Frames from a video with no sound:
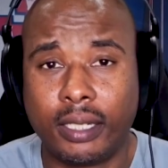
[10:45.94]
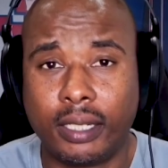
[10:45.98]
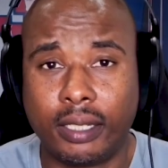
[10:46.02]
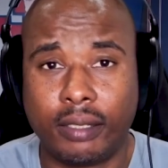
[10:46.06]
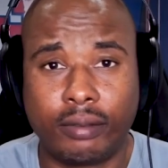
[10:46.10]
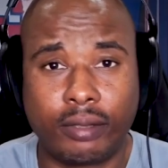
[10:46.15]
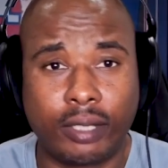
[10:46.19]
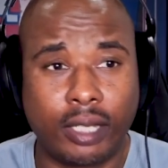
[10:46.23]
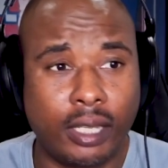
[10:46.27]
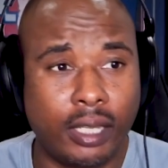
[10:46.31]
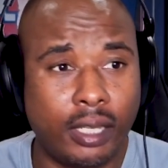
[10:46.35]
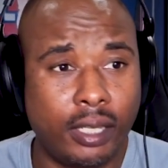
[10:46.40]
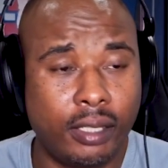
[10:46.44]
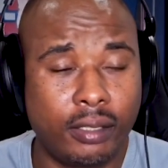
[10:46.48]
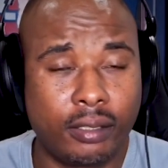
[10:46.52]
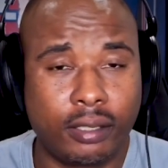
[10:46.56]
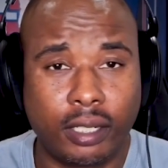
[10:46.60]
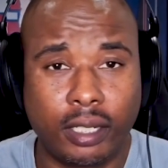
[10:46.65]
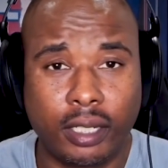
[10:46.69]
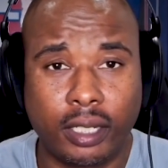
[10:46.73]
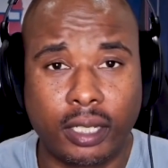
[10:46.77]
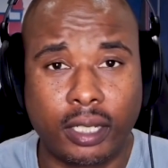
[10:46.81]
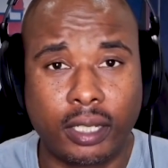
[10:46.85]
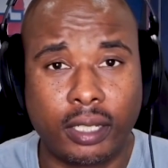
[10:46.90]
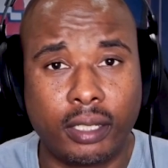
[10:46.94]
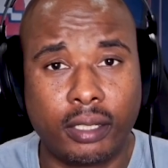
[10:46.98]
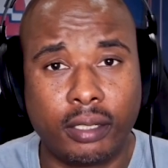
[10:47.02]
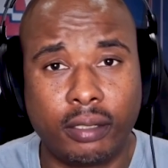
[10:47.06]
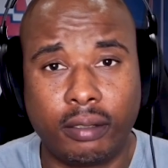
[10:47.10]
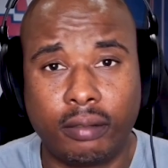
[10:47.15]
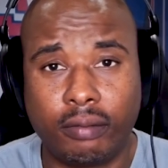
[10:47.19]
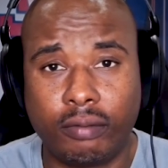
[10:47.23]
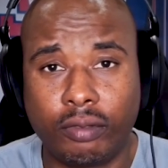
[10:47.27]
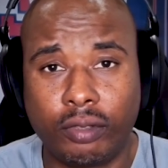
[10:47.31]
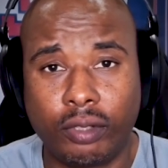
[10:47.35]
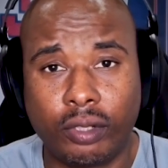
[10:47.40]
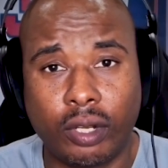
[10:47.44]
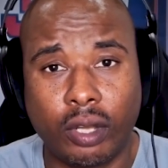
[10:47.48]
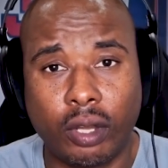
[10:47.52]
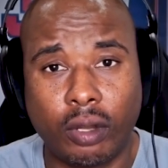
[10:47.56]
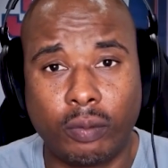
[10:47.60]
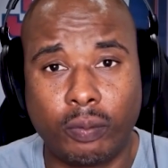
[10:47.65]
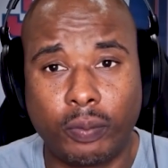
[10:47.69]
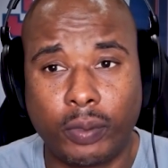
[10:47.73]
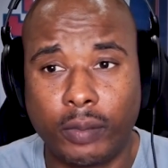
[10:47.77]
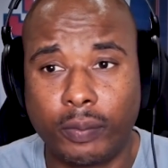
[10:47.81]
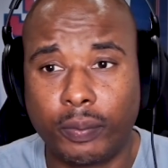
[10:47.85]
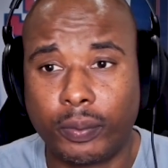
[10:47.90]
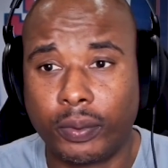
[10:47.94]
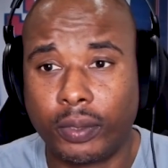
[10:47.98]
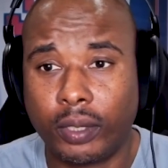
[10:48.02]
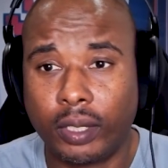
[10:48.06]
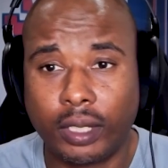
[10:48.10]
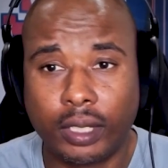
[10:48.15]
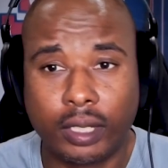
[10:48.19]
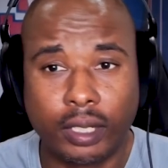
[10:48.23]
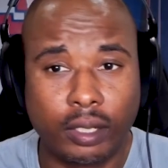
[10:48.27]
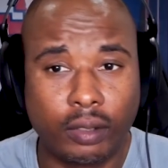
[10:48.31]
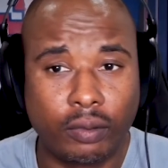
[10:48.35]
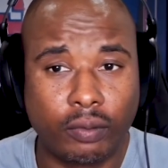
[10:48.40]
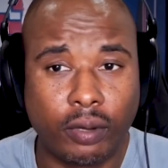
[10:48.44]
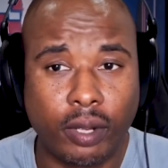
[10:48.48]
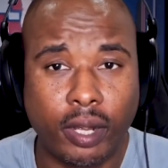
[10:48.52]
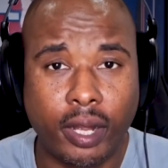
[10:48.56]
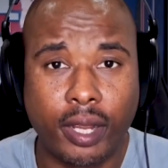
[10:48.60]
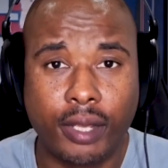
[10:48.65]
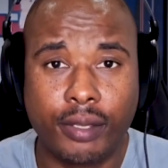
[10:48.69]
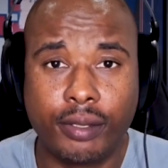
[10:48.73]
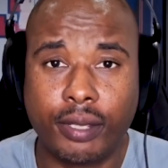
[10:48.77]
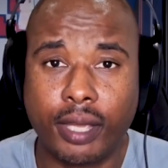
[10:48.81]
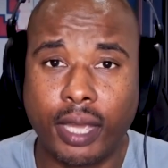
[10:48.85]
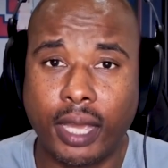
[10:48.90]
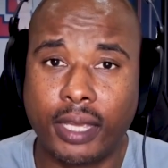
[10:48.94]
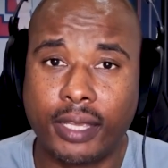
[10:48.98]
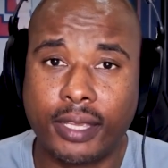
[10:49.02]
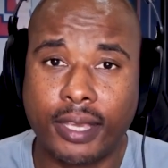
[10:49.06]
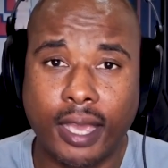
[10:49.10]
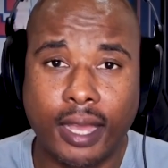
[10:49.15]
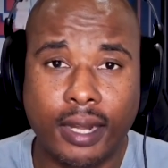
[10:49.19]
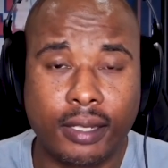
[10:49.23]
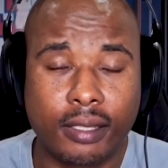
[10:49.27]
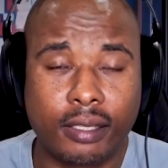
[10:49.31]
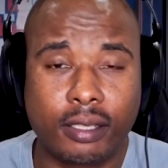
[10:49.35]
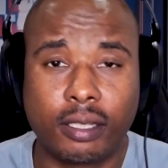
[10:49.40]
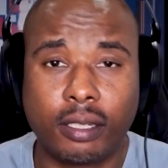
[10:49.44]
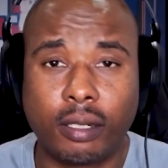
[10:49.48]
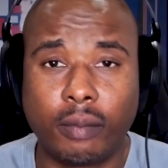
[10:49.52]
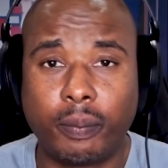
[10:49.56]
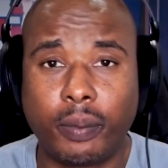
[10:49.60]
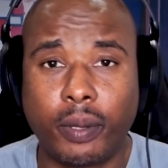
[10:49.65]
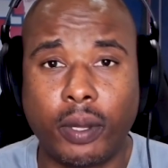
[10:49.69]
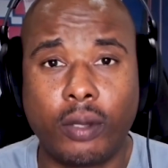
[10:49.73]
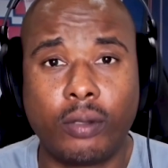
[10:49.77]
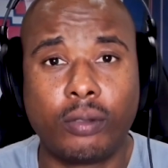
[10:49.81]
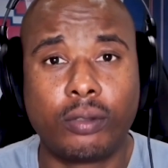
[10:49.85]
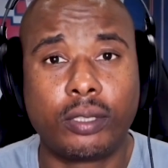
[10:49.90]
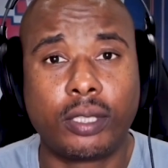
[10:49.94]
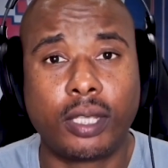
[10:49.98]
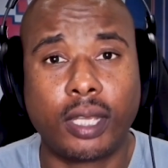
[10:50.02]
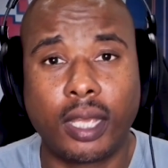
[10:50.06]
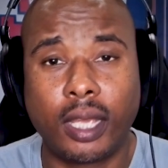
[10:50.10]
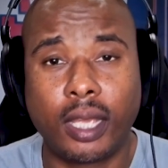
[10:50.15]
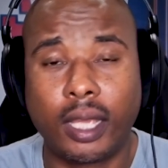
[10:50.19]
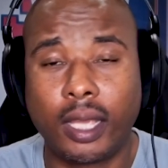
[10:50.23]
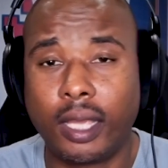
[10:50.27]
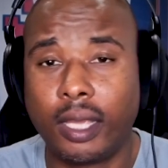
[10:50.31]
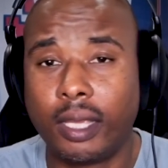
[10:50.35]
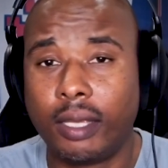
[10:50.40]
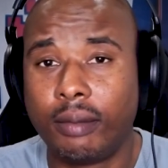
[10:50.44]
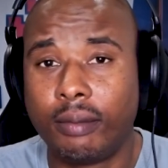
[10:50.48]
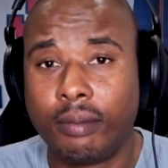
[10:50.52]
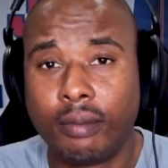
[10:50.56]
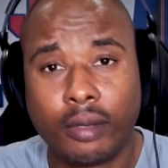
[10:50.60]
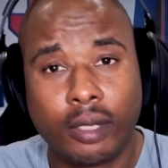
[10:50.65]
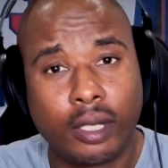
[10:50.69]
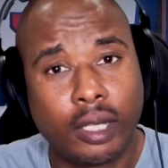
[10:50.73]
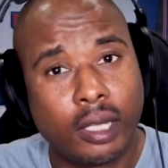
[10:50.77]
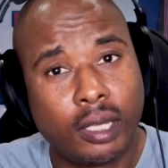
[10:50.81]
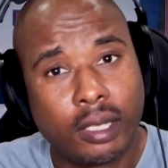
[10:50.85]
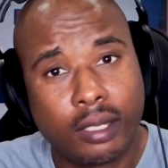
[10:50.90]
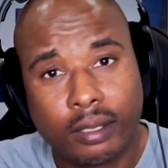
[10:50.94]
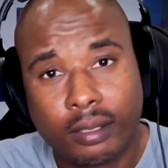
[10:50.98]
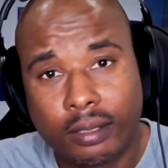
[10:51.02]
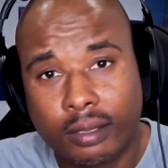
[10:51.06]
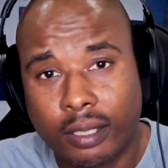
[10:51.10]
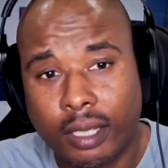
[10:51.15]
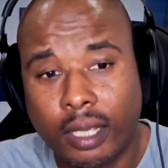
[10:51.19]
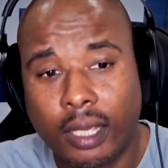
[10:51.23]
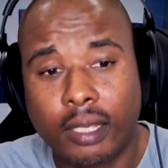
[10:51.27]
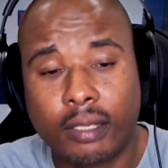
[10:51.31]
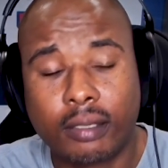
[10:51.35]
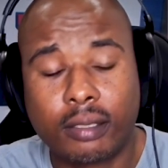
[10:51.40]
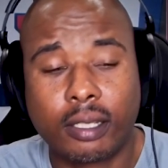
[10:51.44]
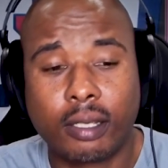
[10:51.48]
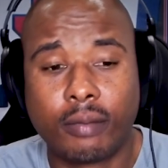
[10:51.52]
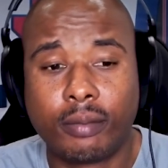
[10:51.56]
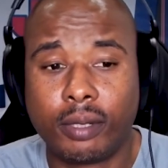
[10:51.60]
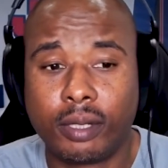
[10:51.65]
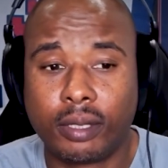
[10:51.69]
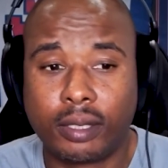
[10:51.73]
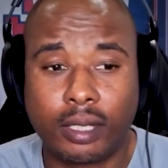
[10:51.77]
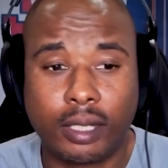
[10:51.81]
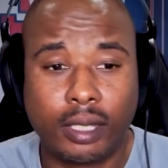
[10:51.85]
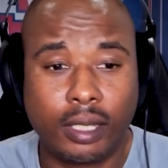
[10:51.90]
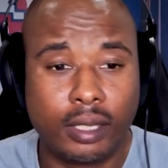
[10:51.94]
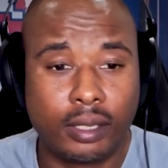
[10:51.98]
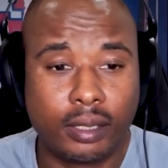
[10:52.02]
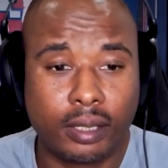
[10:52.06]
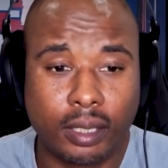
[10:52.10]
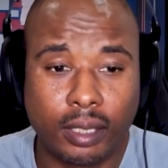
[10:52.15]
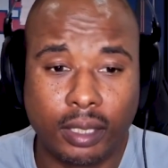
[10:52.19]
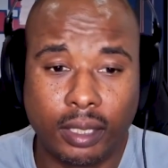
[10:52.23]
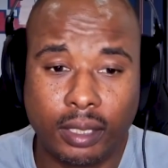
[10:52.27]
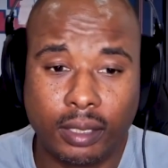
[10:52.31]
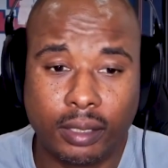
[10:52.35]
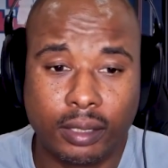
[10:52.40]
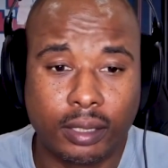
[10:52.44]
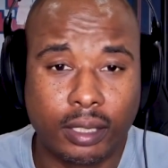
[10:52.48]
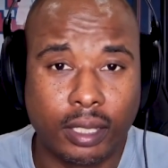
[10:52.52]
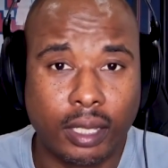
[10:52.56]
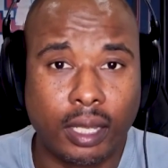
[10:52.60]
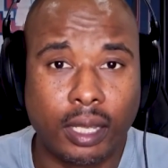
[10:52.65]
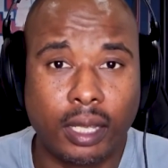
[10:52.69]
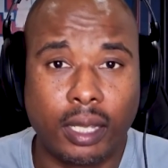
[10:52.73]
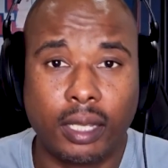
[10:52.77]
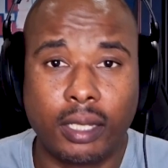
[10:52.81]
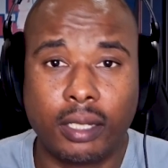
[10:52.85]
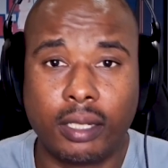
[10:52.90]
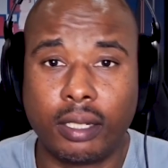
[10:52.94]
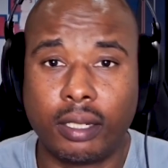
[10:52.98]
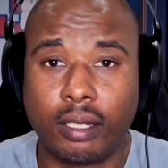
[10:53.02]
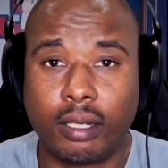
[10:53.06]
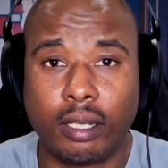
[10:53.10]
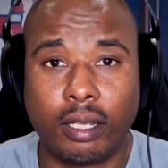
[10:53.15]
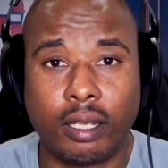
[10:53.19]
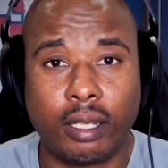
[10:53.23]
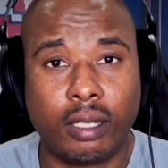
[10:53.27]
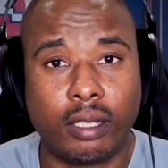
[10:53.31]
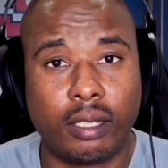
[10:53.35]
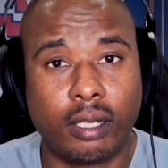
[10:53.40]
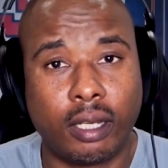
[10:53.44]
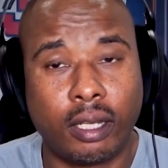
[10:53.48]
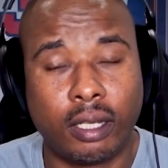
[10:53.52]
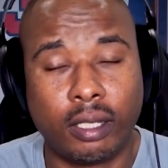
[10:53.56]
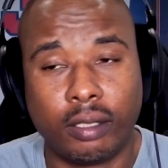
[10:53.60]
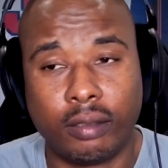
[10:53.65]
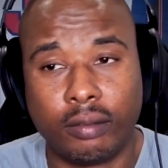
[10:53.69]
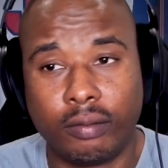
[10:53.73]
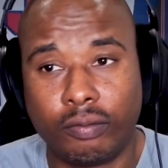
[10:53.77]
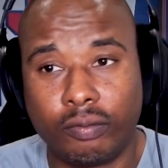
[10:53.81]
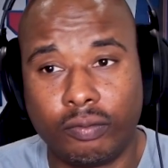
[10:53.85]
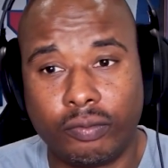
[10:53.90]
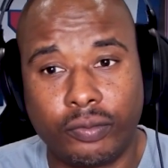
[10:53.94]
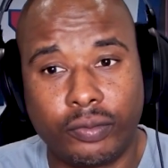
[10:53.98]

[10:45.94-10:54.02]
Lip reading: and things looking, people looking around. You got Giannis in the post game saying some of the things that he's saying, and